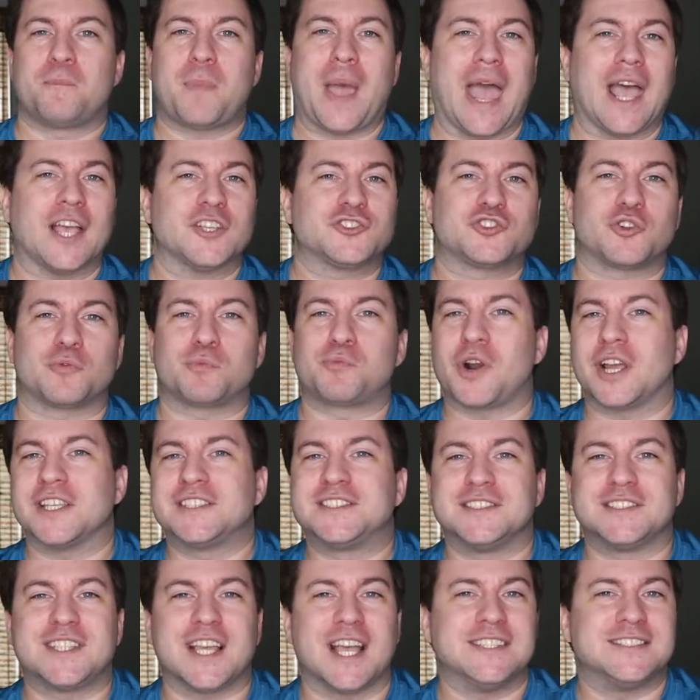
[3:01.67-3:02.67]
past or
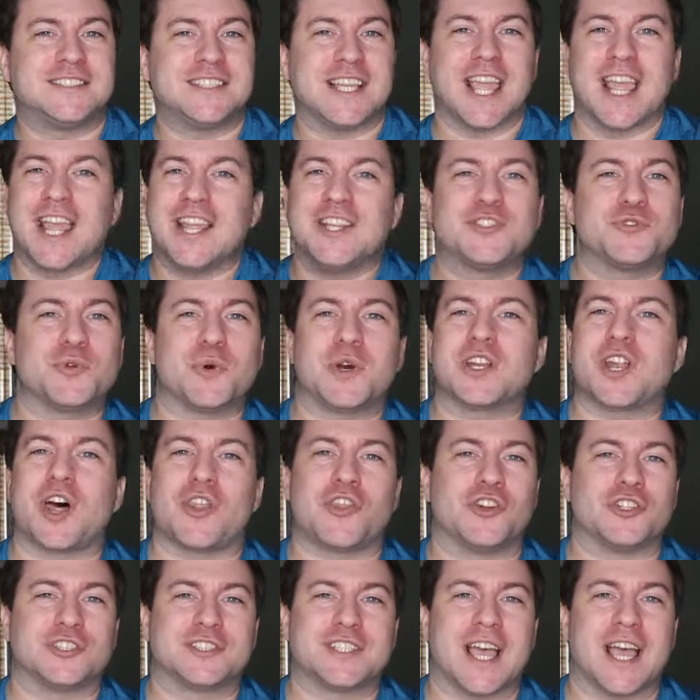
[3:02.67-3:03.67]
present tense into
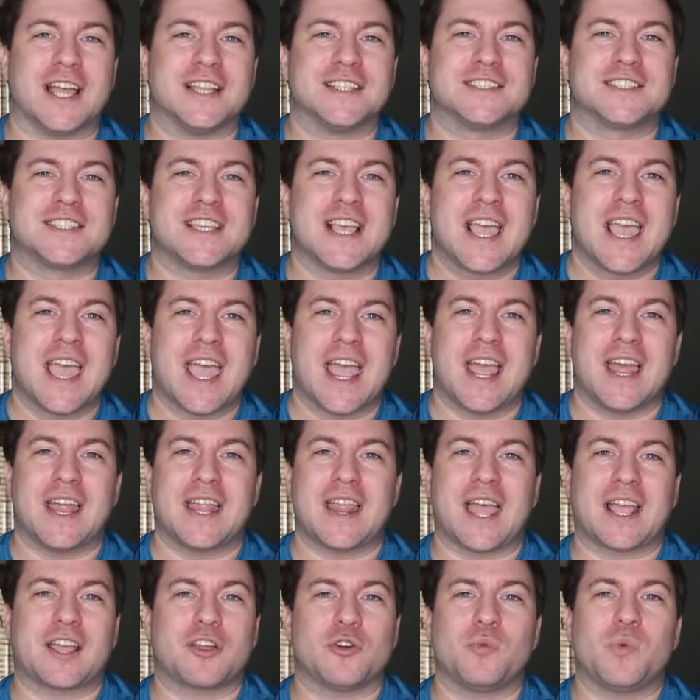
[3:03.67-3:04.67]
another tense, and
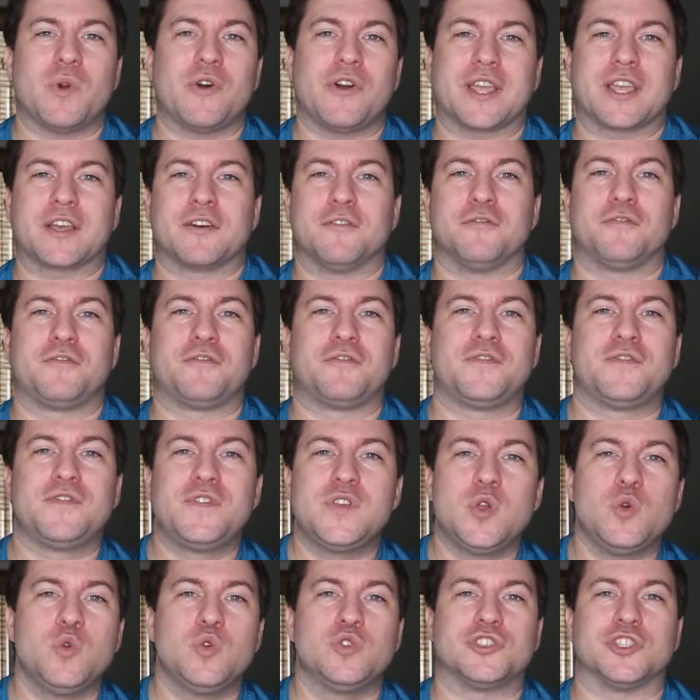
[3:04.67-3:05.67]
that can really
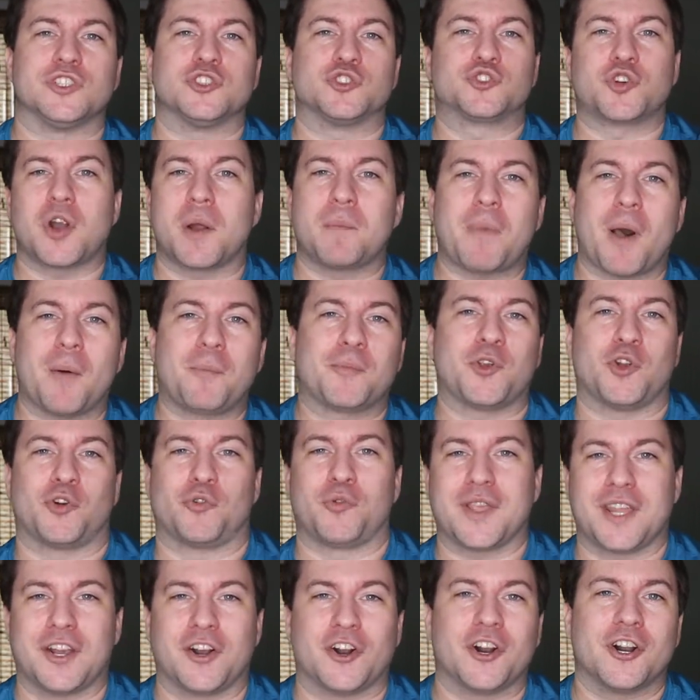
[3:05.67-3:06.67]
confuse and trip up your
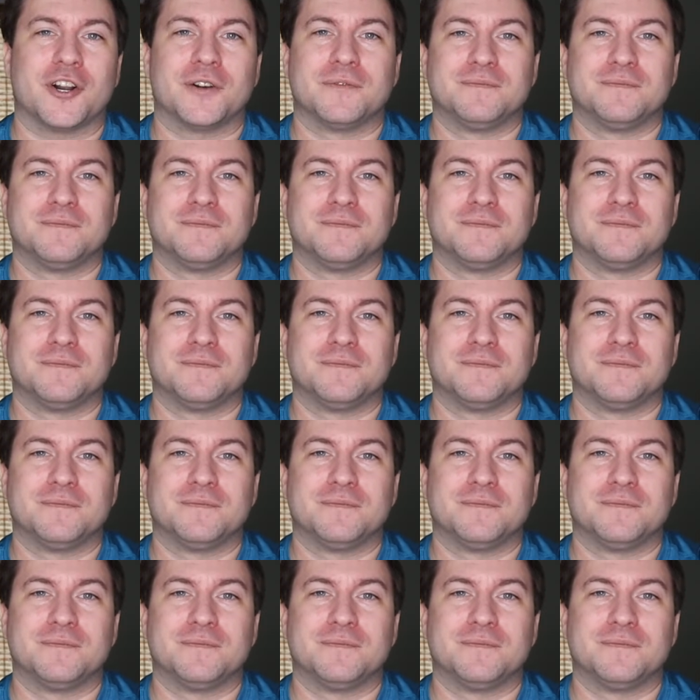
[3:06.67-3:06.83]
reader.